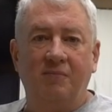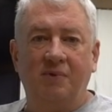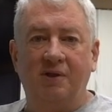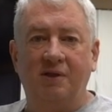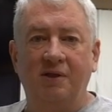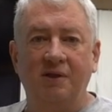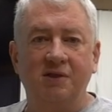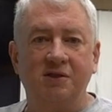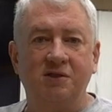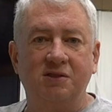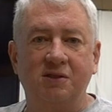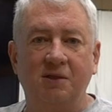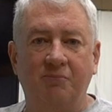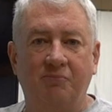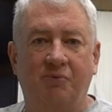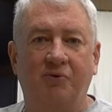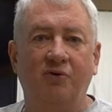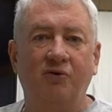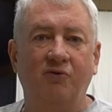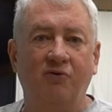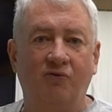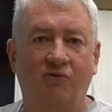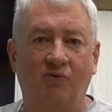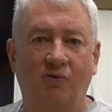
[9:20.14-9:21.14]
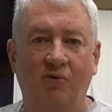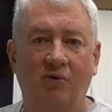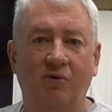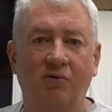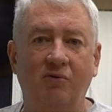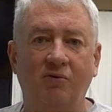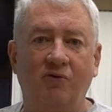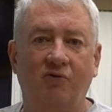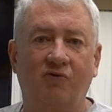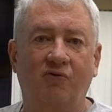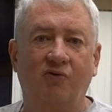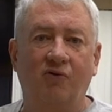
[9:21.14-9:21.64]
This improves roll
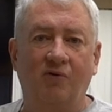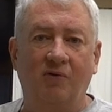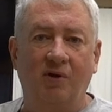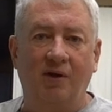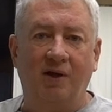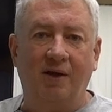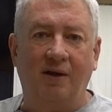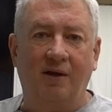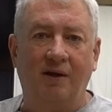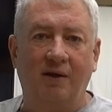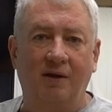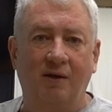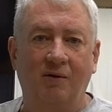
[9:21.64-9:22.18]
control at high